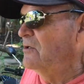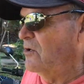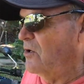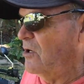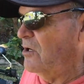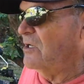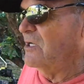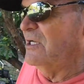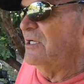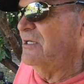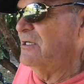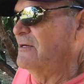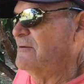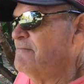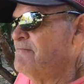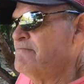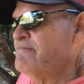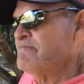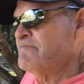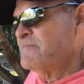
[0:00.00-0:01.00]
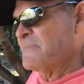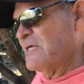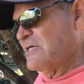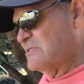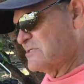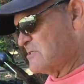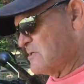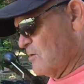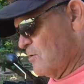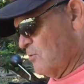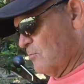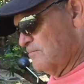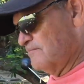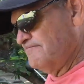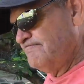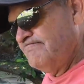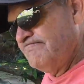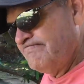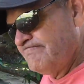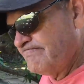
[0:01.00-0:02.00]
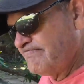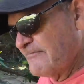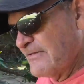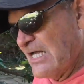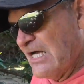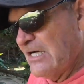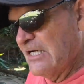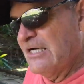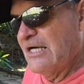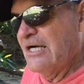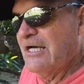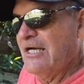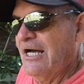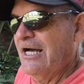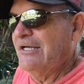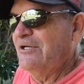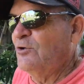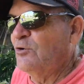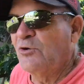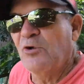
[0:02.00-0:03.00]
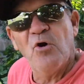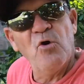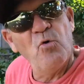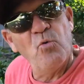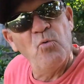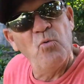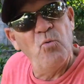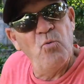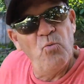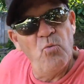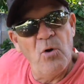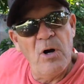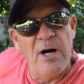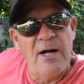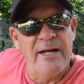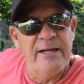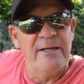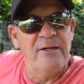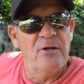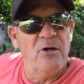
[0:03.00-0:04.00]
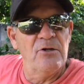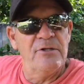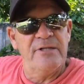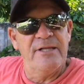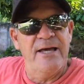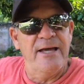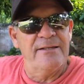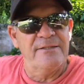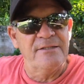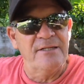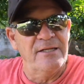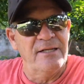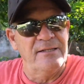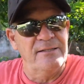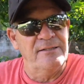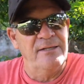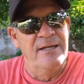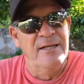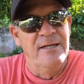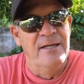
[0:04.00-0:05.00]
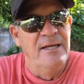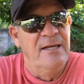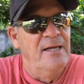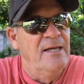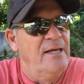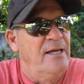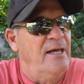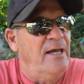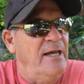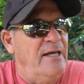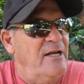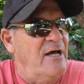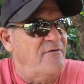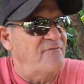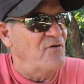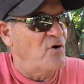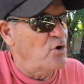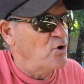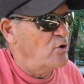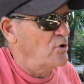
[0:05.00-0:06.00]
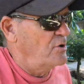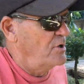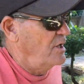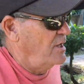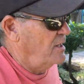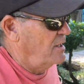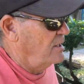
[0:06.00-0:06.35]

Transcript: on it. So I don't know why on that. And I've heard